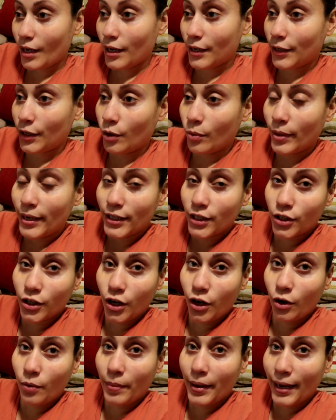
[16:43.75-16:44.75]
the weeks
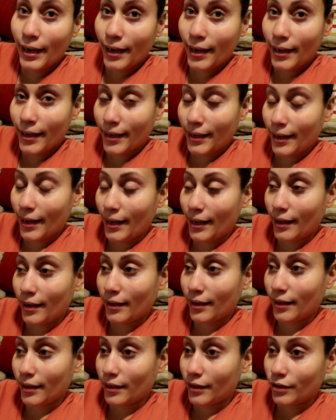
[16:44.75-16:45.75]
go by and
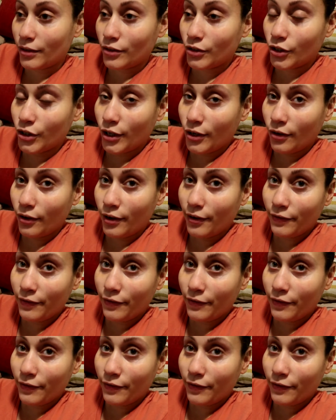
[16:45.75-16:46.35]
I, you know,